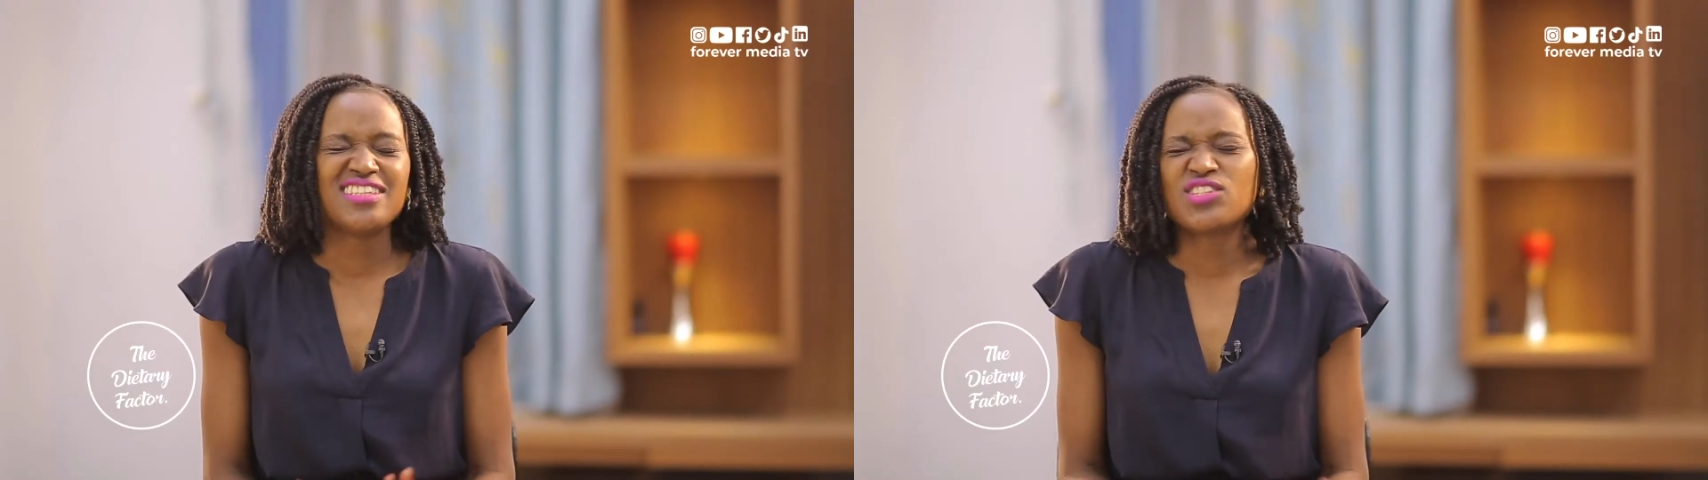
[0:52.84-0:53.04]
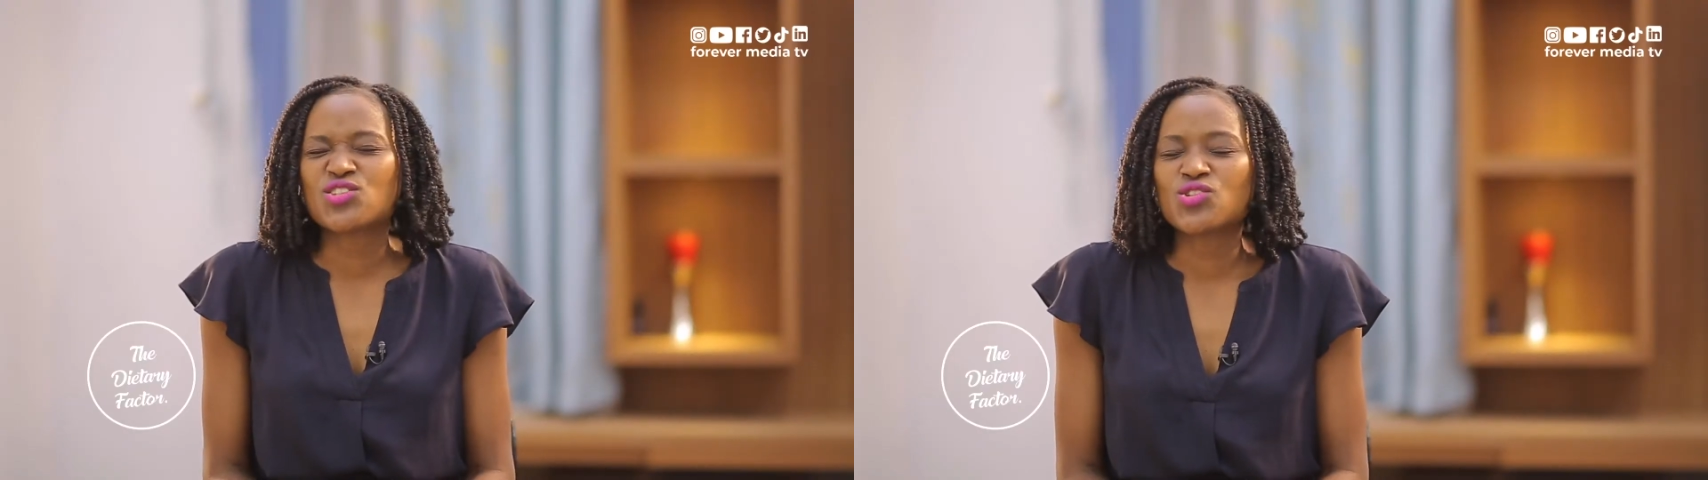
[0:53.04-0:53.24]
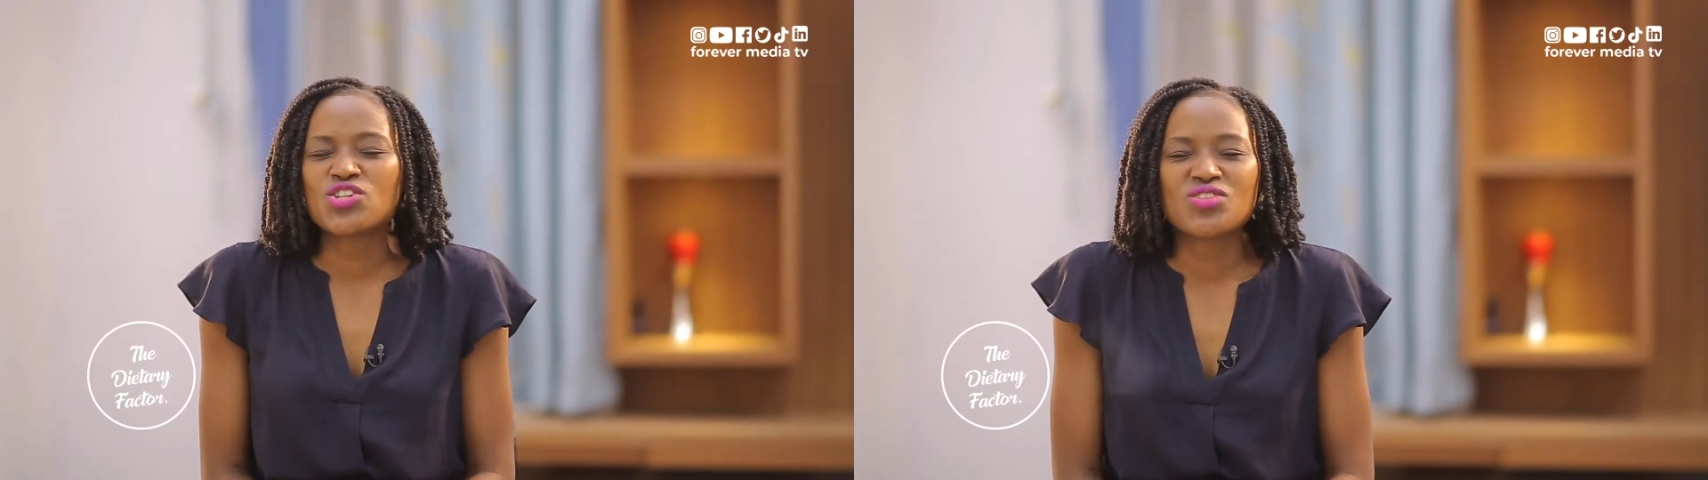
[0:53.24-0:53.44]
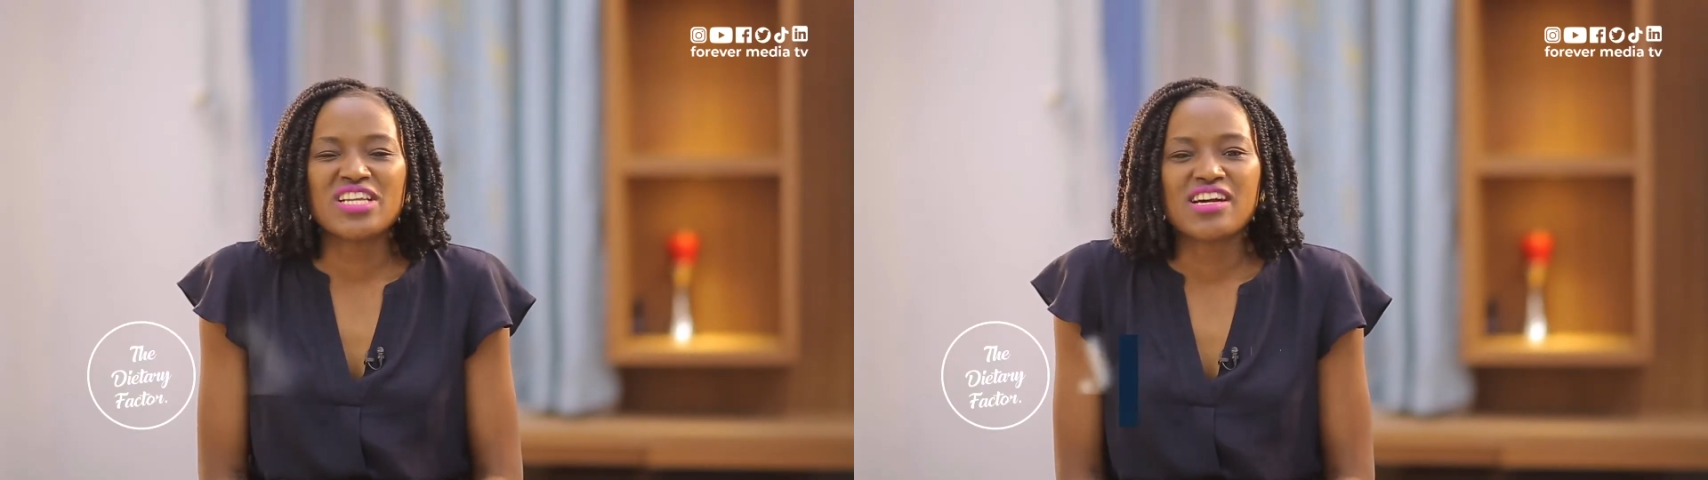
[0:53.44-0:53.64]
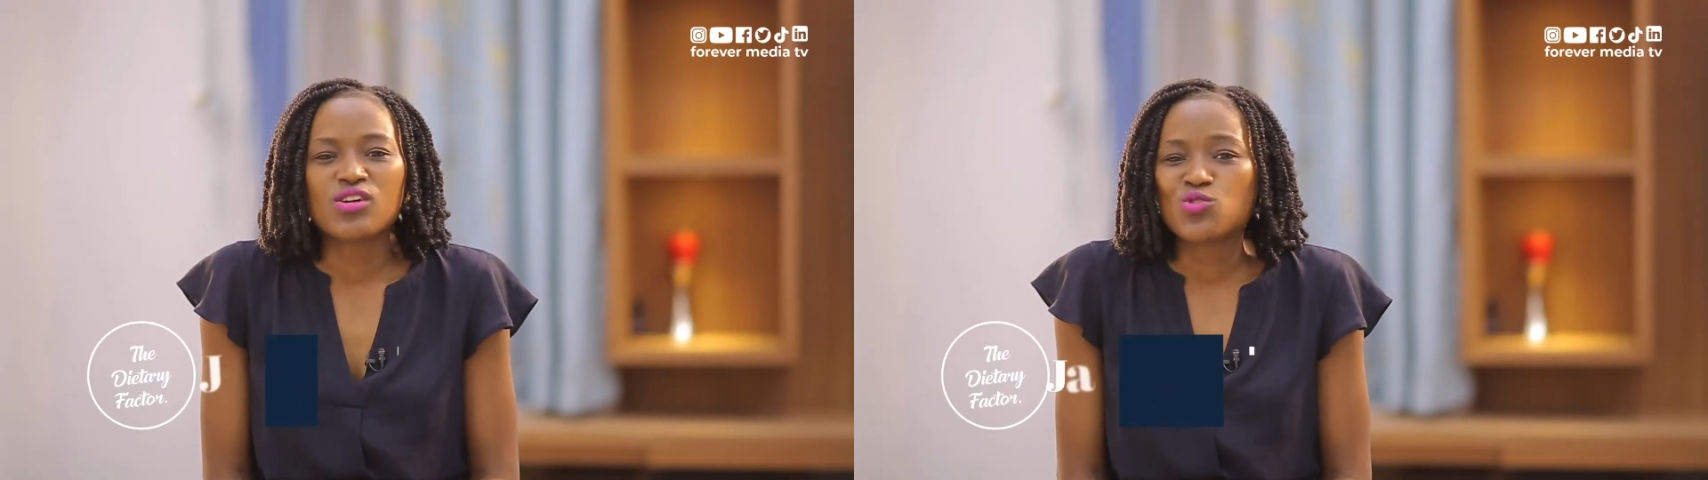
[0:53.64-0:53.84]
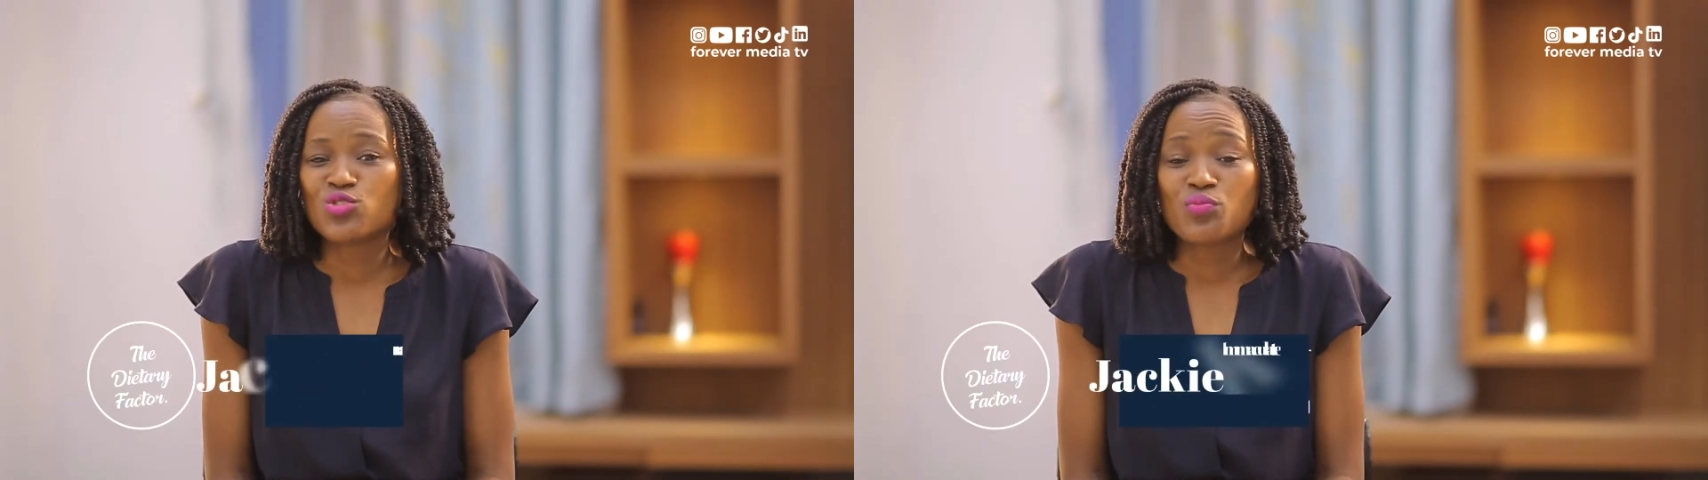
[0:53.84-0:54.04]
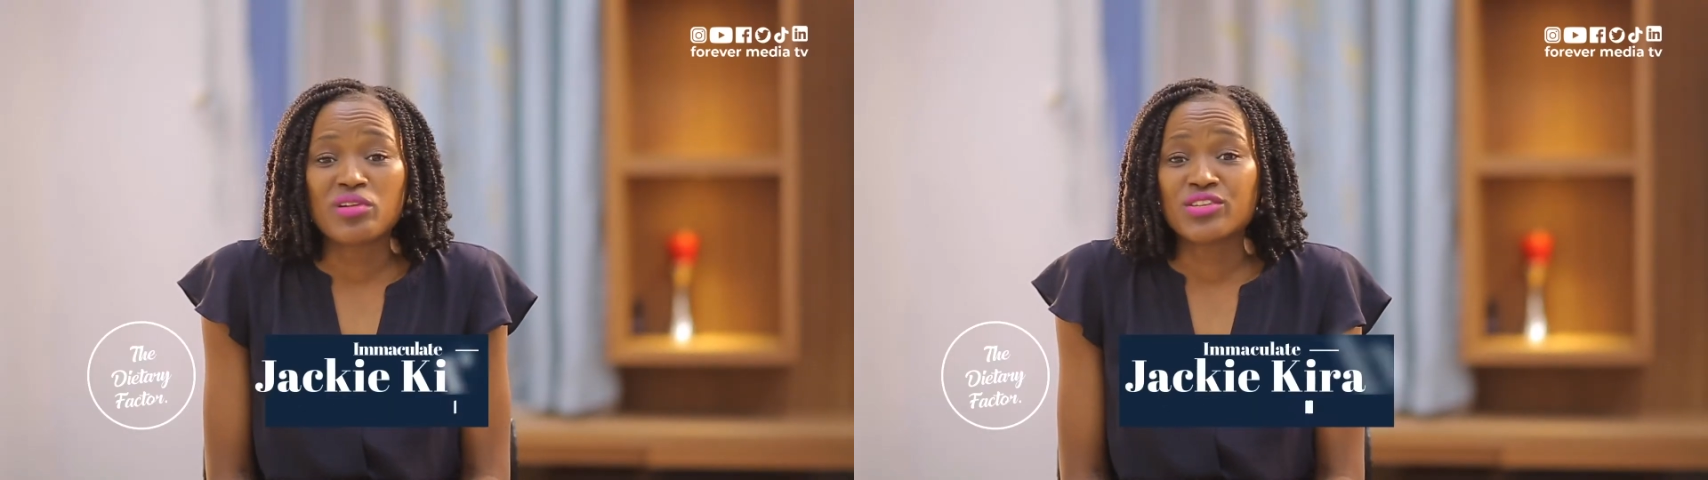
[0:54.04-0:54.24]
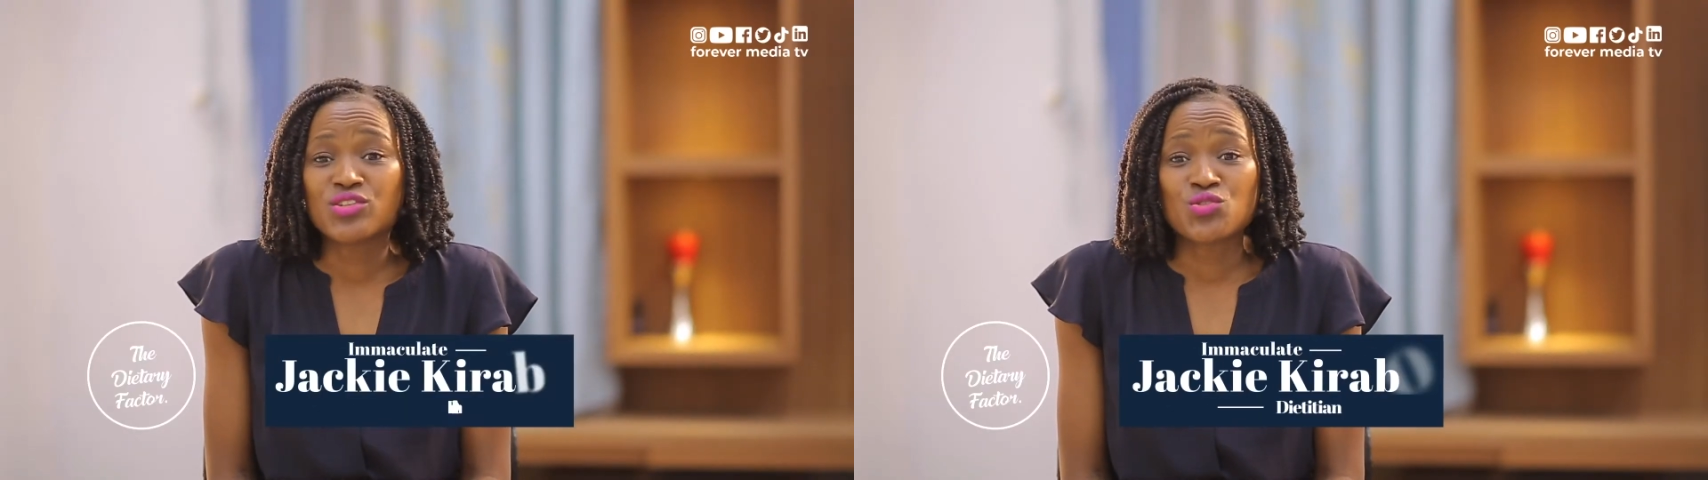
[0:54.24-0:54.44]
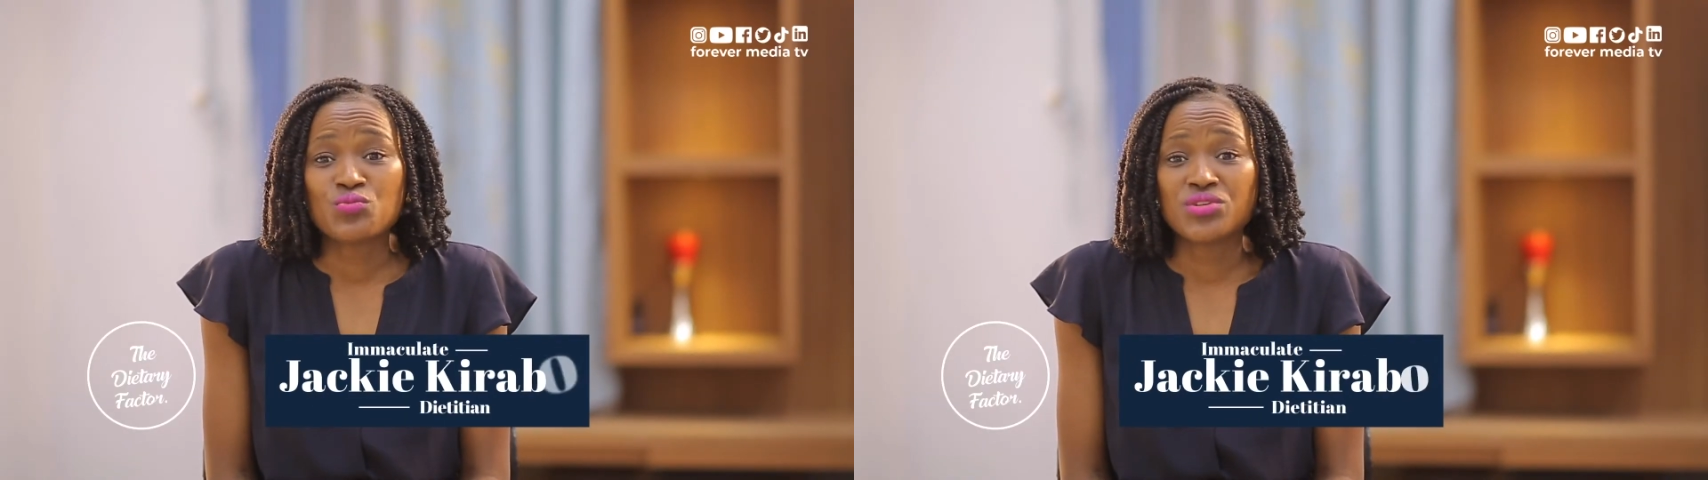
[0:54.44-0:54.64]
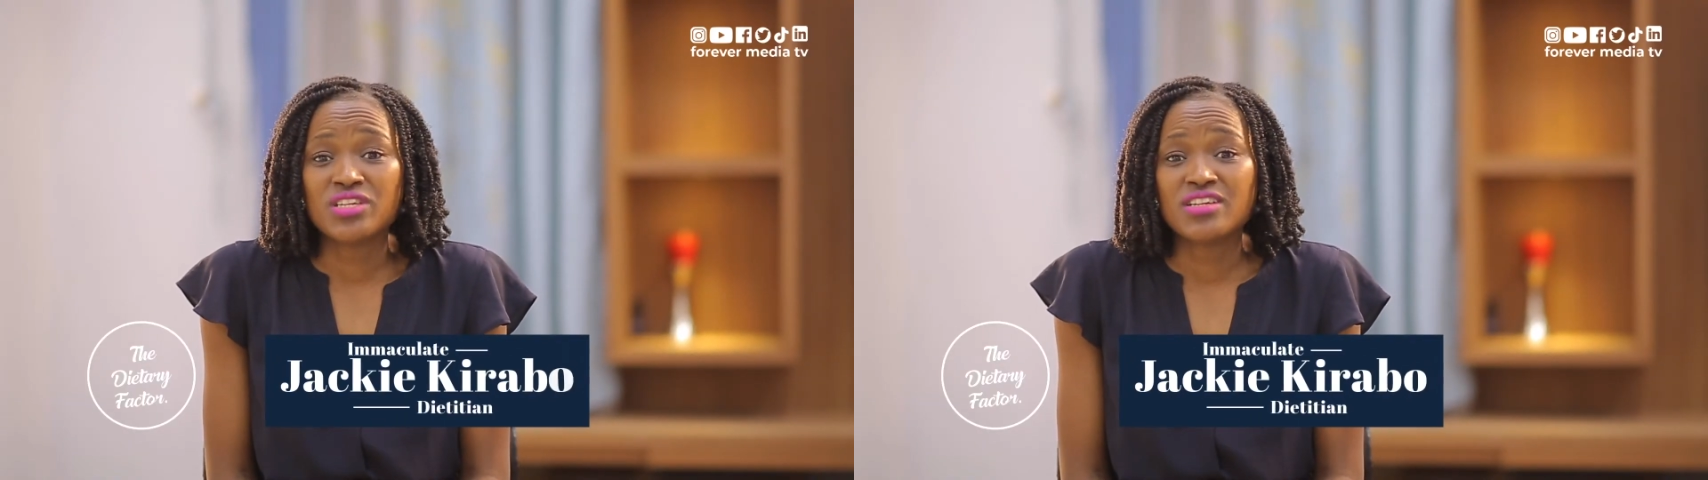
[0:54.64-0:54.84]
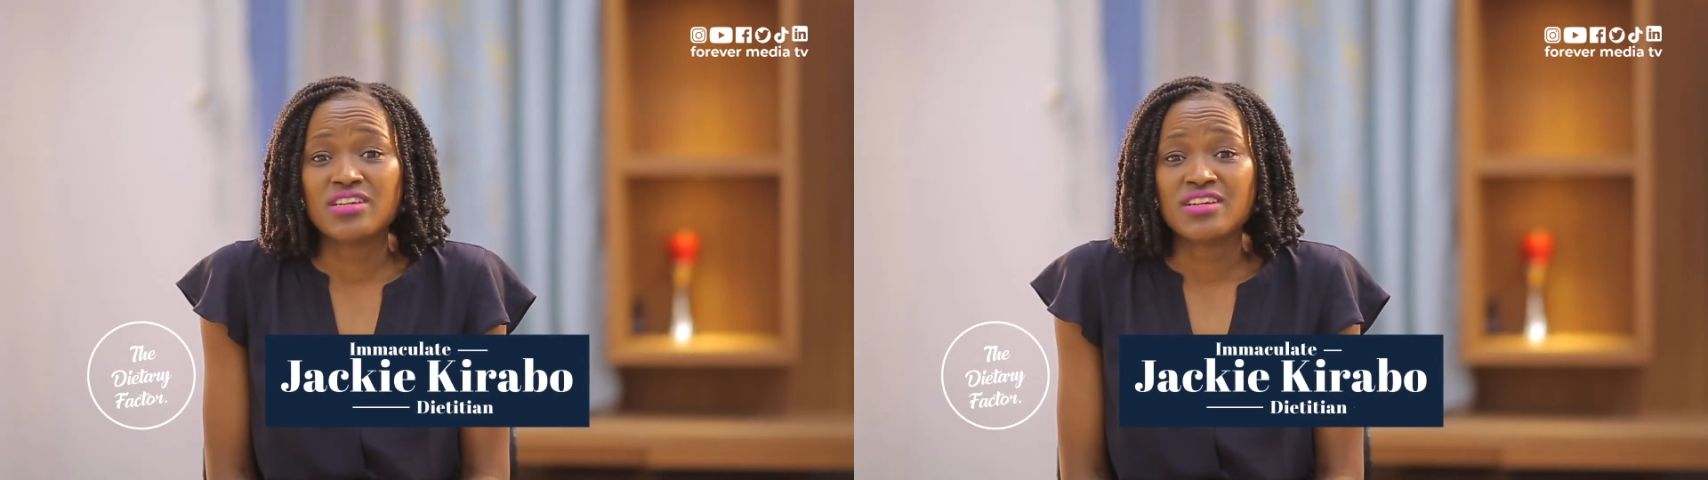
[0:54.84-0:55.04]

It's not really a good place to be,